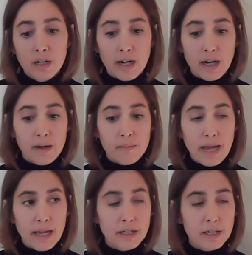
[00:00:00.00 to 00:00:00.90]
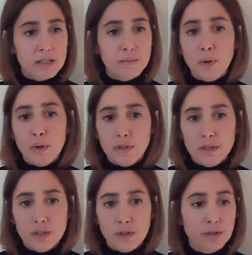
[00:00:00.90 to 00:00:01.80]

And it's important to note,